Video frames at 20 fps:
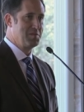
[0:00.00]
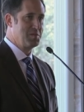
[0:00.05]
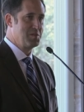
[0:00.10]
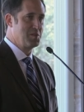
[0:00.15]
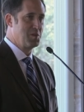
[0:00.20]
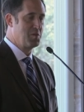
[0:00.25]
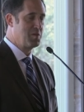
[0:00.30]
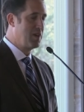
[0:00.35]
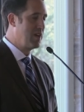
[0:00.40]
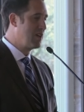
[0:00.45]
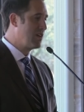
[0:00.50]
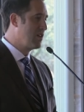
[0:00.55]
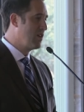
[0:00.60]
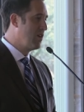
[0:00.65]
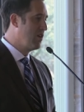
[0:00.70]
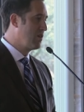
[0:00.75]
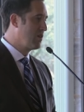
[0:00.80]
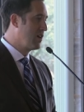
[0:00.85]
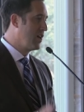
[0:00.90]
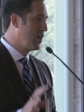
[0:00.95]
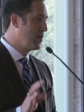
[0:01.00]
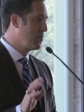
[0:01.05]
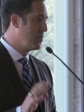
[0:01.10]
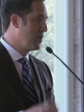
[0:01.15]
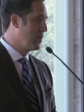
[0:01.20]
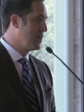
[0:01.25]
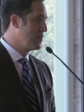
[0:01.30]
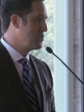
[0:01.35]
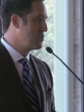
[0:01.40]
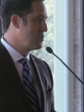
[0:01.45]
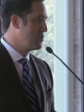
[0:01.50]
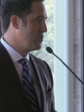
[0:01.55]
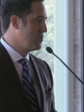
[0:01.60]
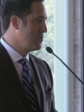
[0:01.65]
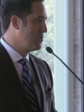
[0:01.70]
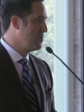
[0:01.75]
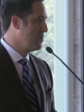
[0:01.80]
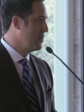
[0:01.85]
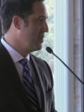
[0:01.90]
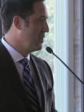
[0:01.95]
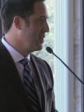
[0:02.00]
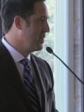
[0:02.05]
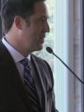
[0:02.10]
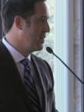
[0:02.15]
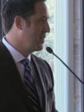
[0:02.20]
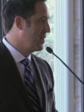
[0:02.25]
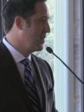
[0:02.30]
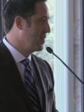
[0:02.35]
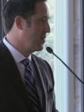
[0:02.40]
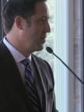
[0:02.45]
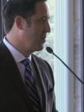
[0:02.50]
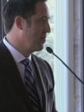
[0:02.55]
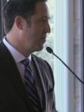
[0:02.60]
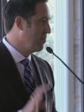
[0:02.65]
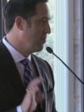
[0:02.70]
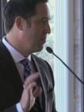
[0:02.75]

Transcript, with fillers: So thank y'all. God bless you, and